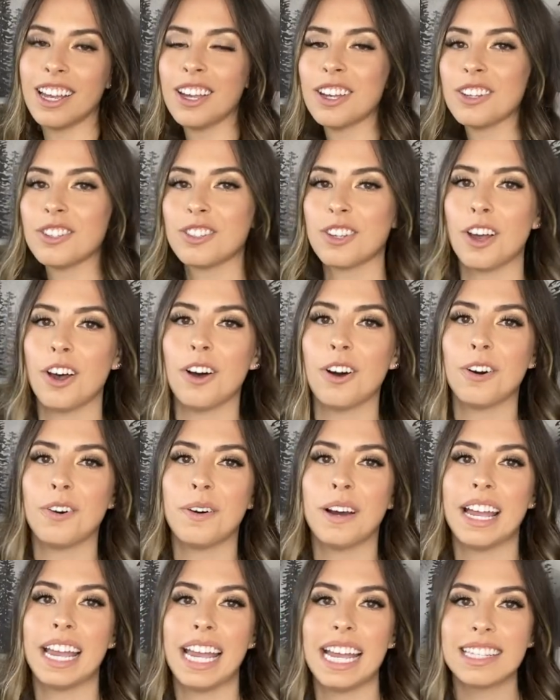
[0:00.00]
So
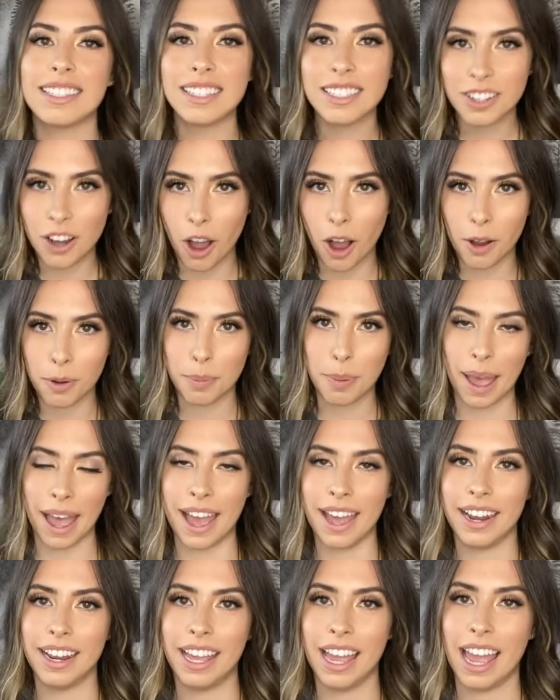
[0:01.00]
it's a dog
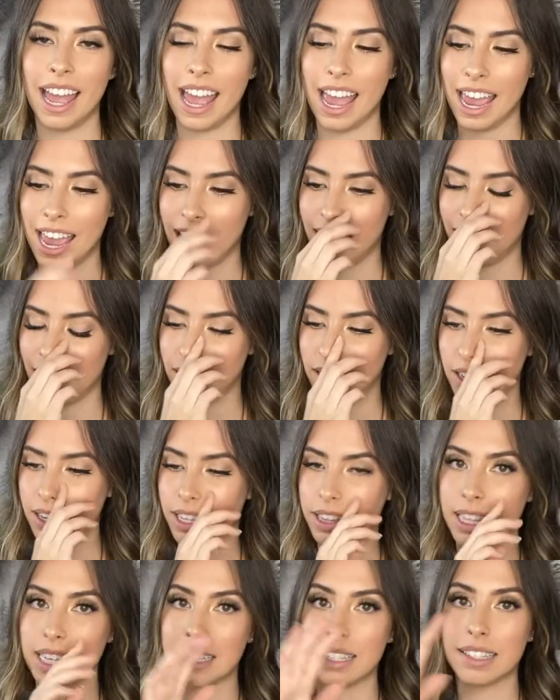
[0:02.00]
bed, and
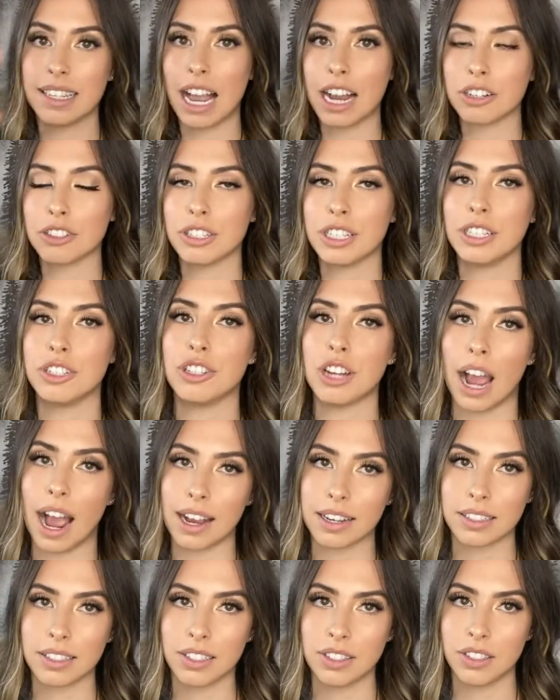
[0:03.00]
this is actually
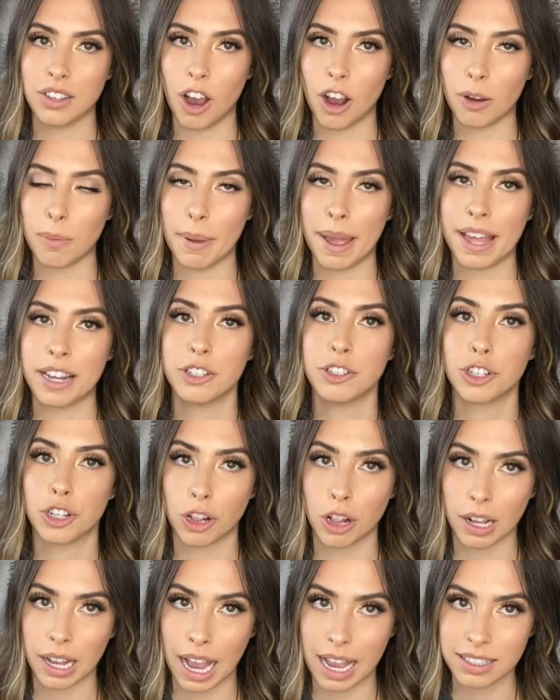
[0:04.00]
Jax's dog bed.
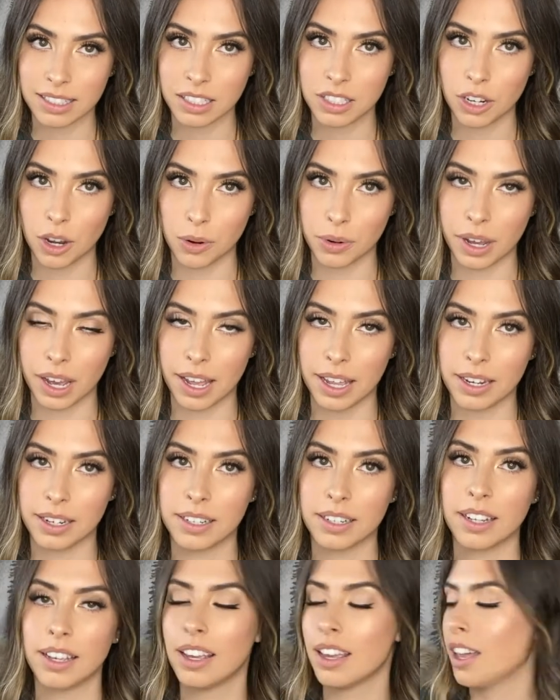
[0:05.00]
Sherlock has a donut,
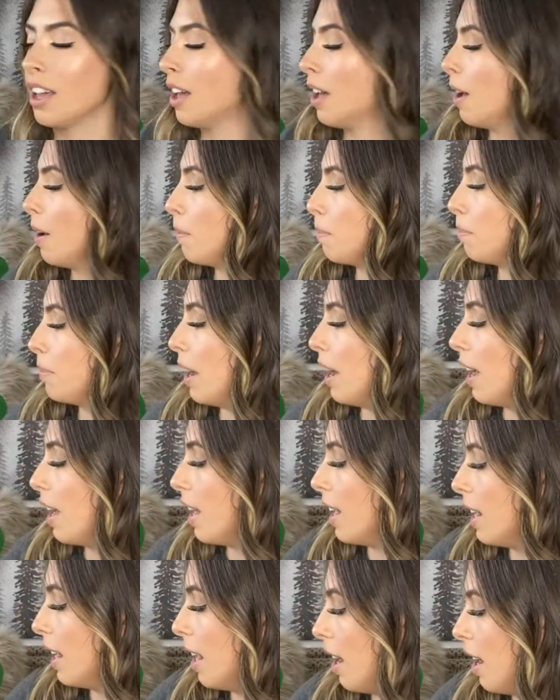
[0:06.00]

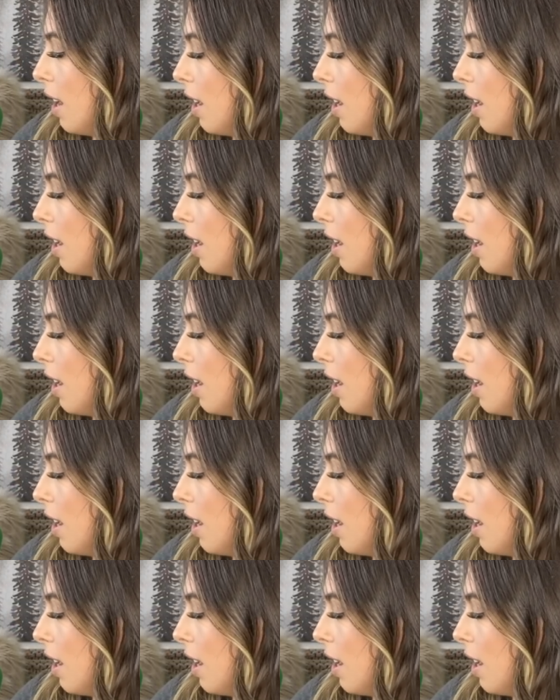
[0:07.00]
but